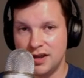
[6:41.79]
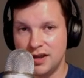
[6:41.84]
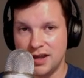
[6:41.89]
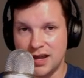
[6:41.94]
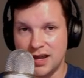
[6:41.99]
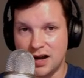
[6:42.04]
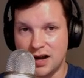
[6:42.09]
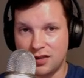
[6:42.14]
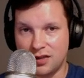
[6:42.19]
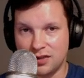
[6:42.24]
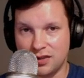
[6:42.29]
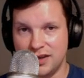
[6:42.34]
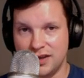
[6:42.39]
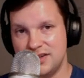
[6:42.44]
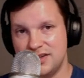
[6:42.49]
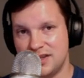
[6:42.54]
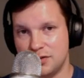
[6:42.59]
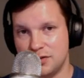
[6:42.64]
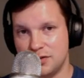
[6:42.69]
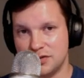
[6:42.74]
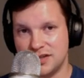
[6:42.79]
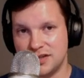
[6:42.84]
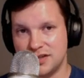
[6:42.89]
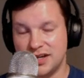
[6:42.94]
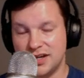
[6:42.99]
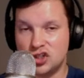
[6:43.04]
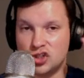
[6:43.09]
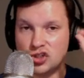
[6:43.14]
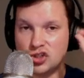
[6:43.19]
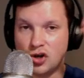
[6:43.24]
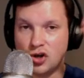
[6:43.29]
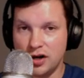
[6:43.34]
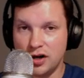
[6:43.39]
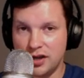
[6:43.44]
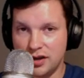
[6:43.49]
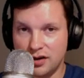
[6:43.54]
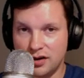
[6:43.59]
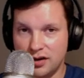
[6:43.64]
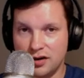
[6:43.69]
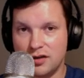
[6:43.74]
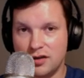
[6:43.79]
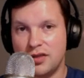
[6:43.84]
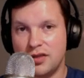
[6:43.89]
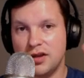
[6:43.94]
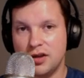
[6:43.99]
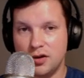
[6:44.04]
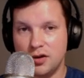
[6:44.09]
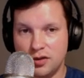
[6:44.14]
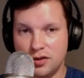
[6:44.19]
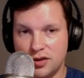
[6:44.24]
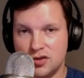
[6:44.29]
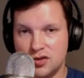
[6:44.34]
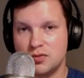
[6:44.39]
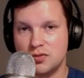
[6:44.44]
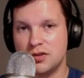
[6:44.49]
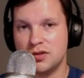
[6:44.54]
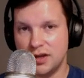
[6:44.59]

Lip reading: in a list that was like, start here, then go to this one,